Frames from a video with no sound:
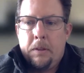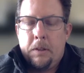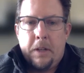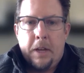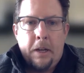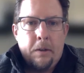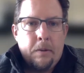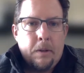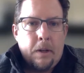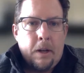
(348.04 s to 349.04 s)
To date,
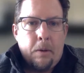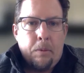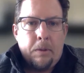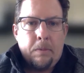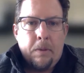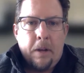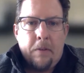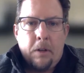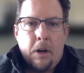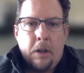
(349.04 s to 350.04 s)
we have
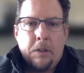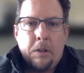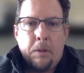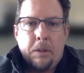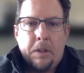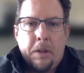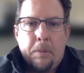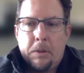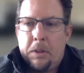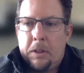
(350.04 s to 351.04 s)
a large number of
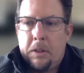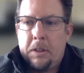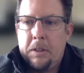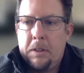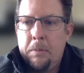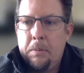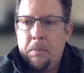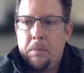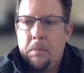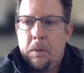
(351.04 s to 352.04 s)
samples in the
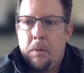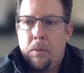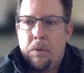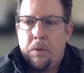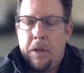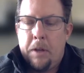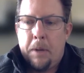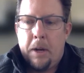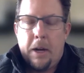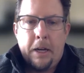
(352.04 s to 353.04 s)
system, and we're developing
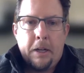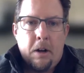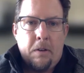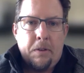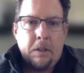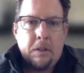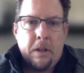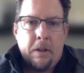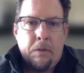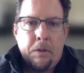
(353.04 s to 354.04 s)
a high confidence
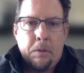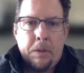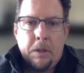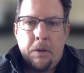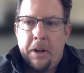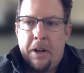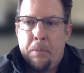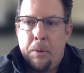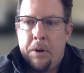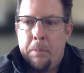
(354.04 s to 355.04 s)
level that we don't
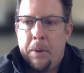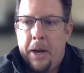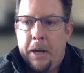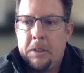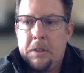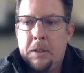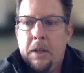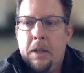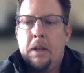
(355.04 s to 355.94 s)
have burn impacts